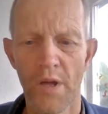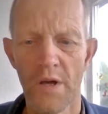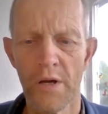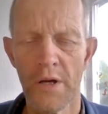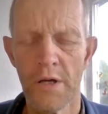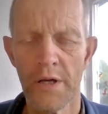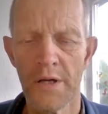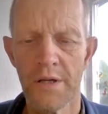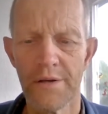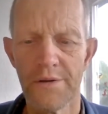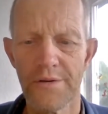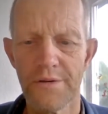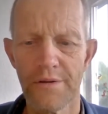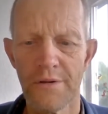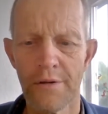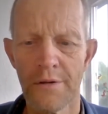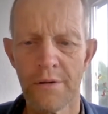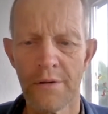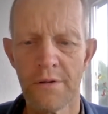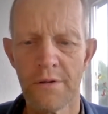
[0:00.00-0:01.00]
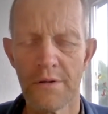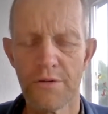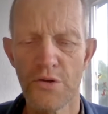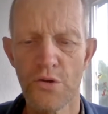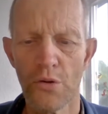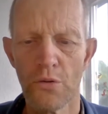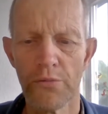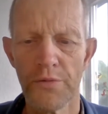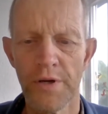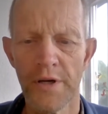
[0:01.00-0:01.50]
And
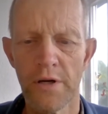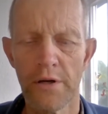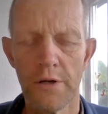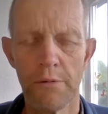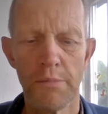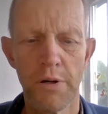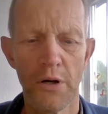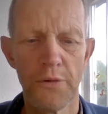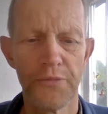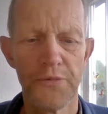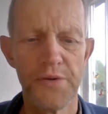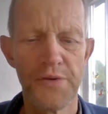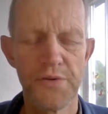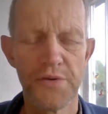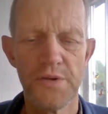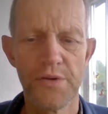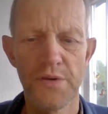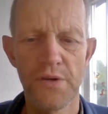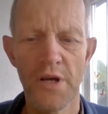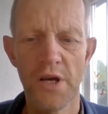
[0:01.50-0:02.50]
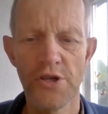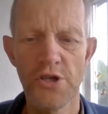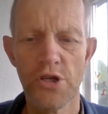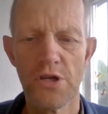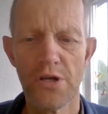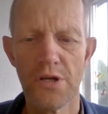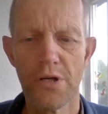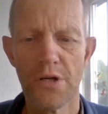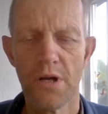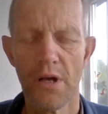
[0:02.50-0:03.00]
so there, about this
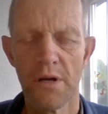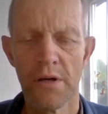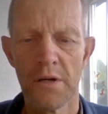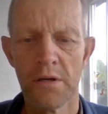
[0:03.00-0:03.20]
discussion,